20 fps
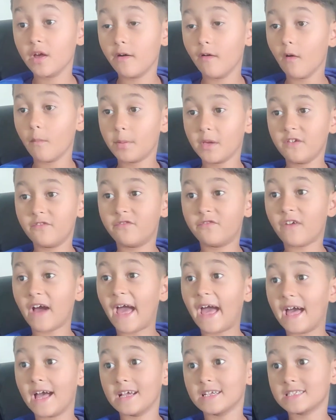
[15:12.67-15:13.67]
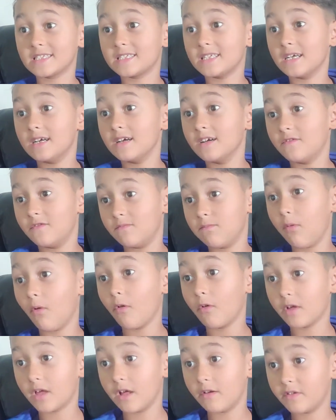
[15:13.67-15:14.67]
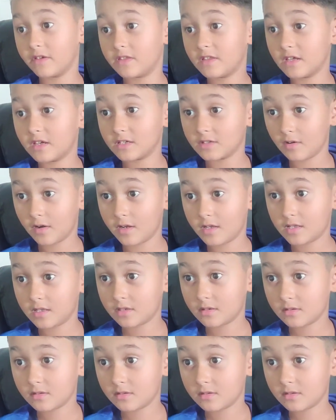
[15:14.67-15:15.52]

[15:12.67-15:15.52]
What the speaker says: It will be fast if you're pulling heavy things, right?